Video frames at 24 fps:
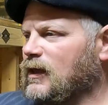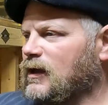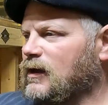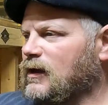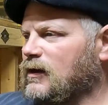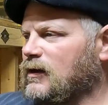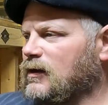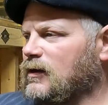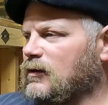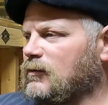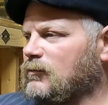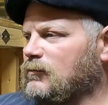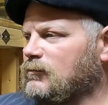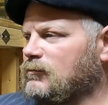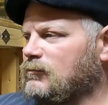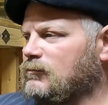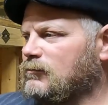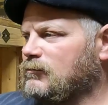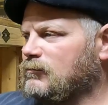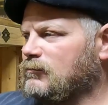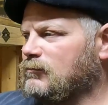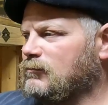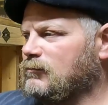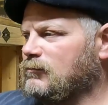
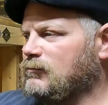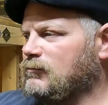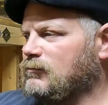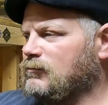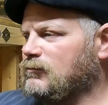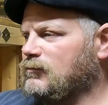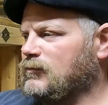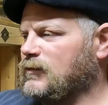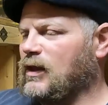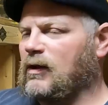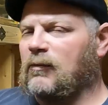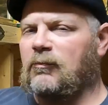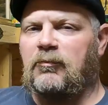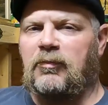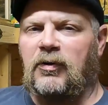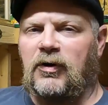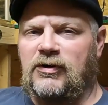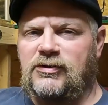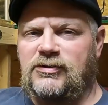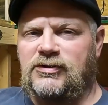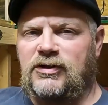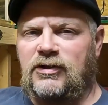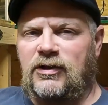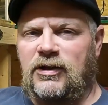that
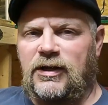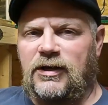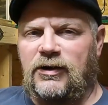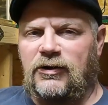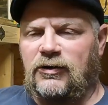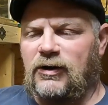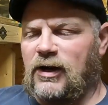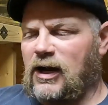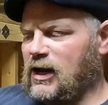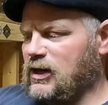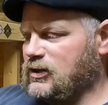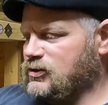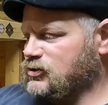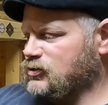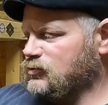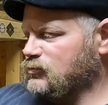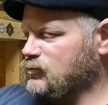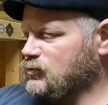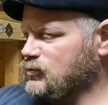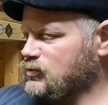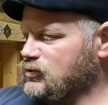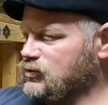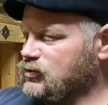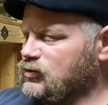personal
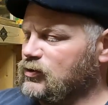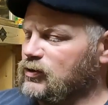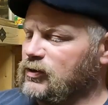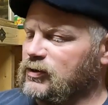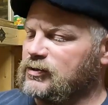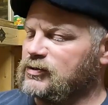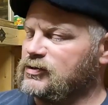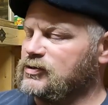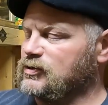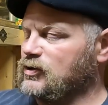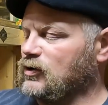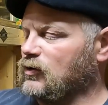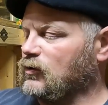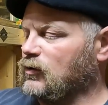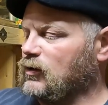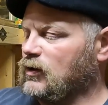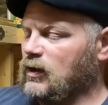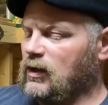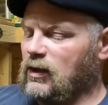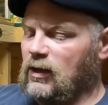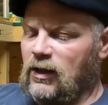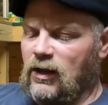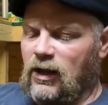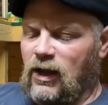interaction was good. So
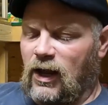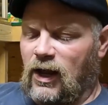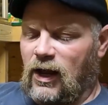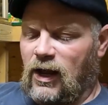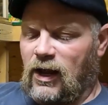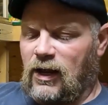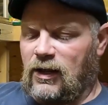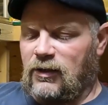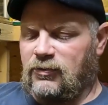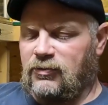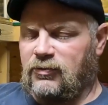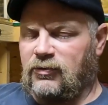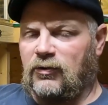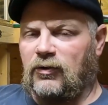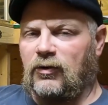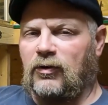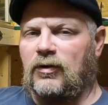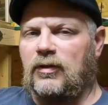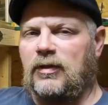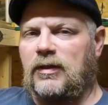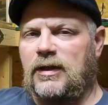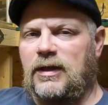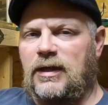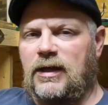I
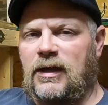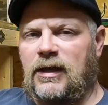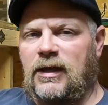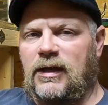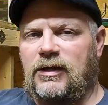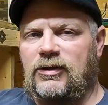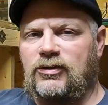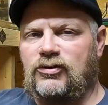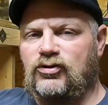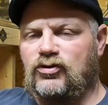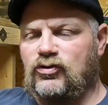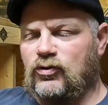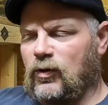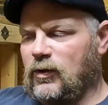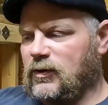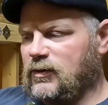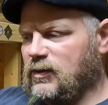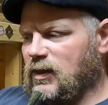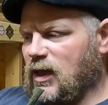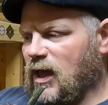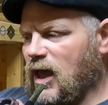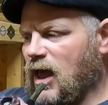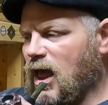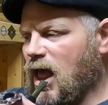thoroughly
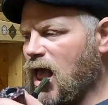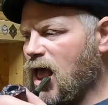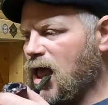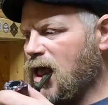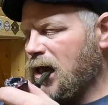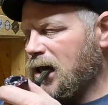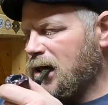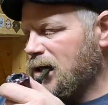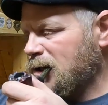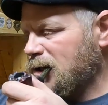enjoyed that.